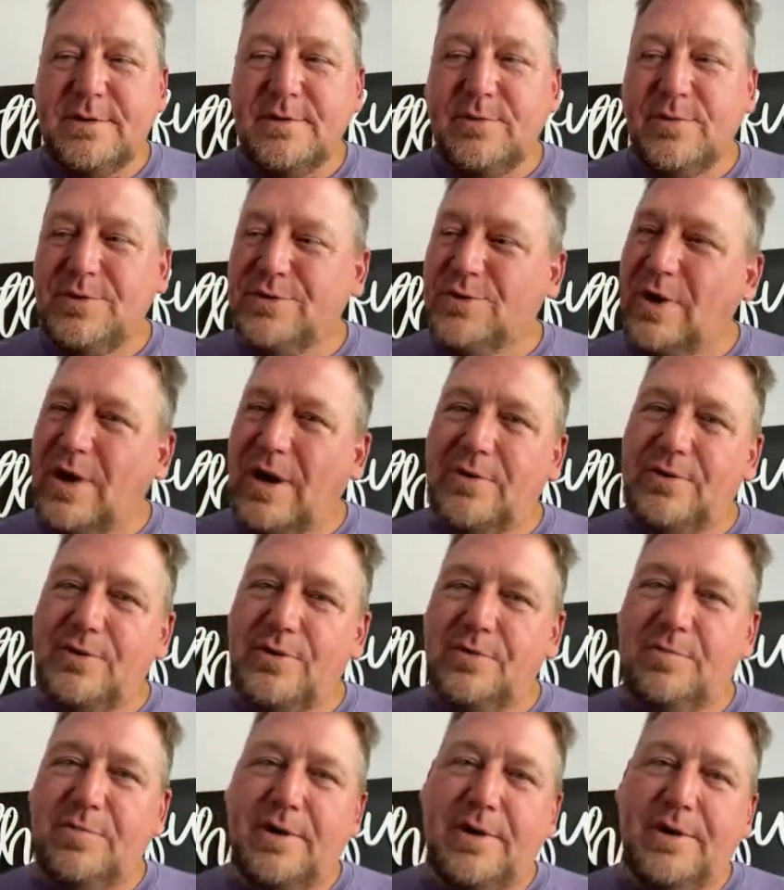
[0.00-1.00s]
We try out new
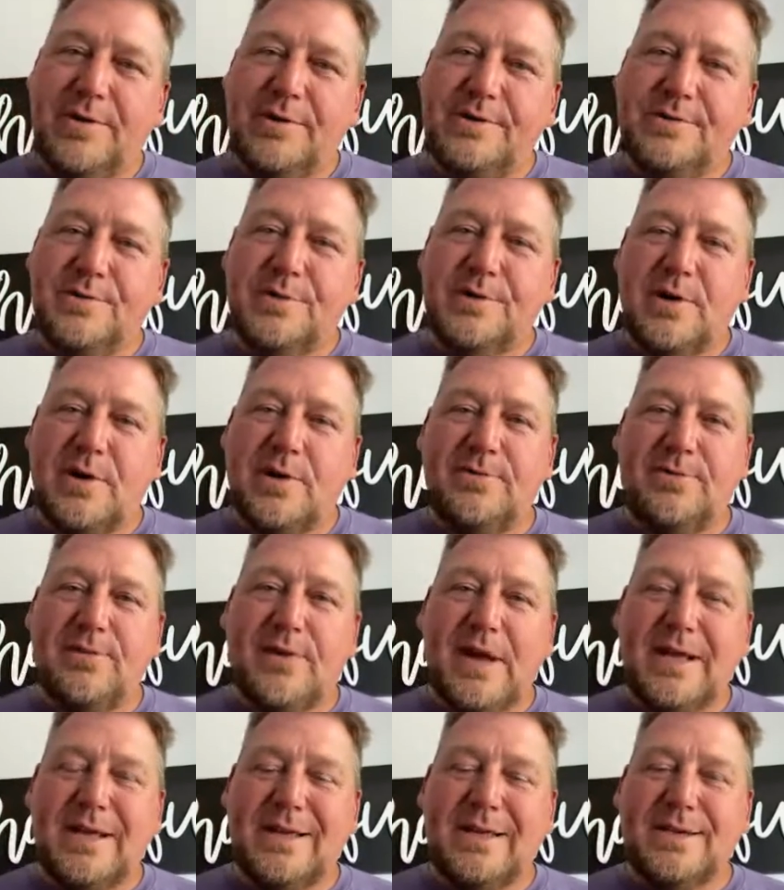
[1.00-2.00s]
beers. We talk
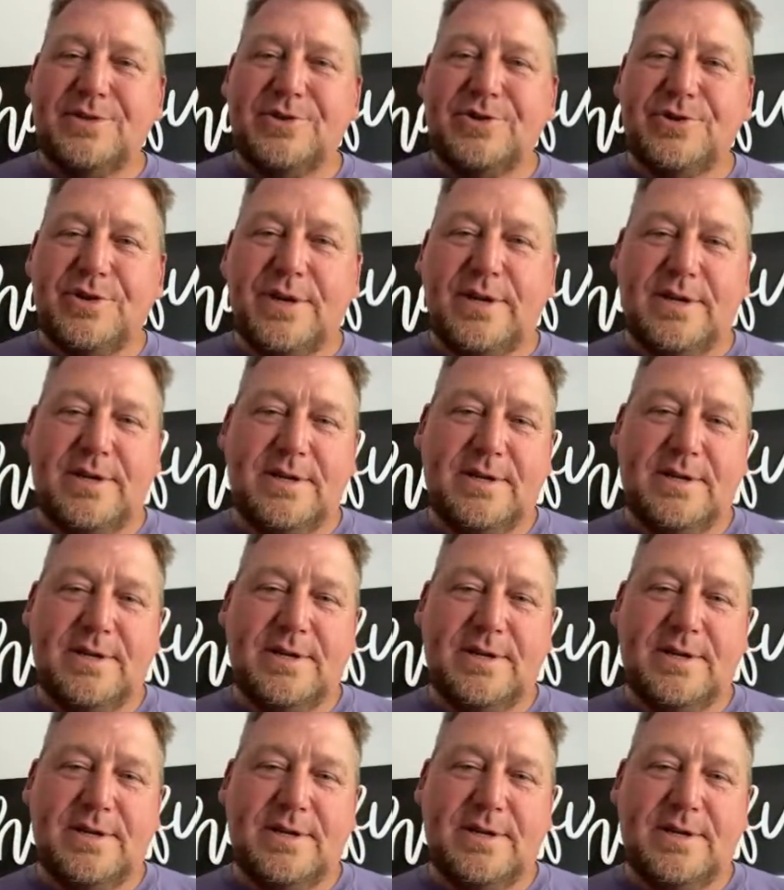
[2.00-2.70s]
Viking shit.